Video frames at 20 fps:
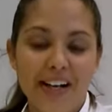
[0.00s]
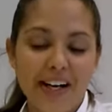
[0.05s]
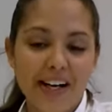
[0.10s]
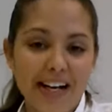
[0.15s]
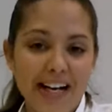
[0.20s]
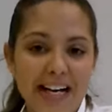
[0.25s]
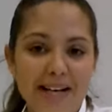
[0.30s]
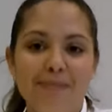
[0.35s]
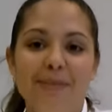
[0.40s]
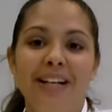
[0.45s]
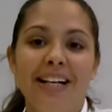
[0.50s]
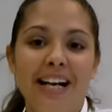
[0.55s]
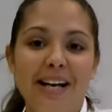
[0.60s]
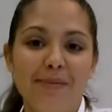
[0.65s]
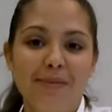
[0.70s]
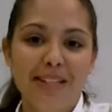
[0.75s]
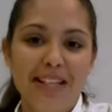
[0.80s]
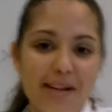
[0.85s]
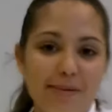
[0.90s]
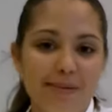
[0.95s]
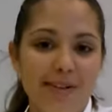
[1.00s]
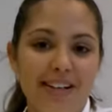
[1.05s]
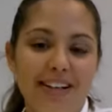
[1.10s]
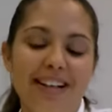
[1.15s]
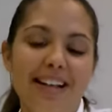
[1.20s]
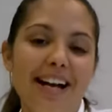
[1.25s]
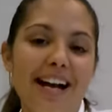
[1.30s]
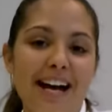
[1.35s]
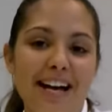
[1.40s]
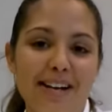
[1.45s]
Hi, my name is
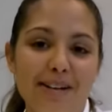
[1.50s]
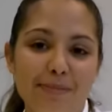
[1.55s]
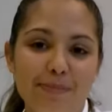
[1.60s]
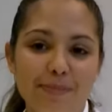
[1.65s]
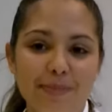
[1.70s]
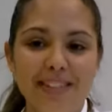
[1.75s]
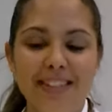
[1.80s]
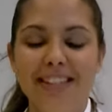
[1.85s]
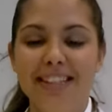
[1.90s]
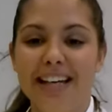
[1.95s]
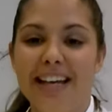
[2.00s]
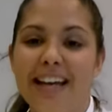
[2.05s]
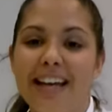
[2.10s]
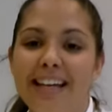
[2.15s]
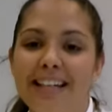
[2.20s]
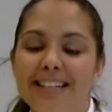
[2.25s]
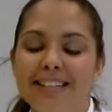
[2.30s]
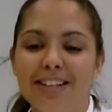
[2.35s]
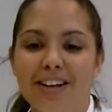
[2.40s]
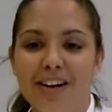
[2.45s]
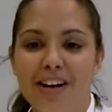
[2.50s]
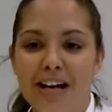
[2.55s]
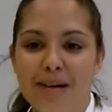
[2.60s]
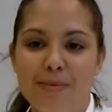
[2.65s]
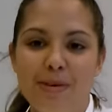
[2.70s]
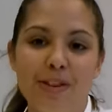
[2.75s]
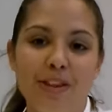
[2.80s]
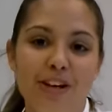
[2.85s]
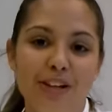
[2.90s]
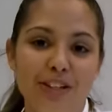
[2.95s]
Gabriella Adams and I
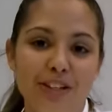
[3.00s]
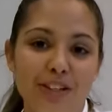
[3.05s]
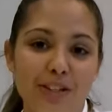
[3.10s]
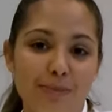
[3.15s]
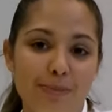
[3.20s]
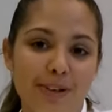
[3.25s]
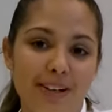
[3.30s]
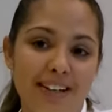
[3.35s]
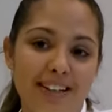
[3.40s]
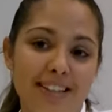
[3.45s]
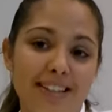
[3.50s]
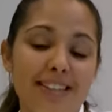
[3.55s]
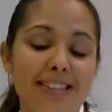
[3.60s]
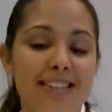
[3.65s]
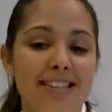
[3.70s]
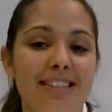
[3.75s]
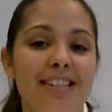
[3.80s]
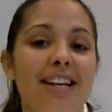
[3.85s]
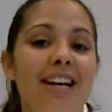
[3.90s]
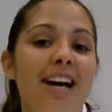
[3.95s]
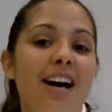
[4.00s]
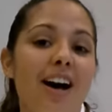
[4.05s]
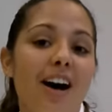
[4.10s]
am a third year apprentice.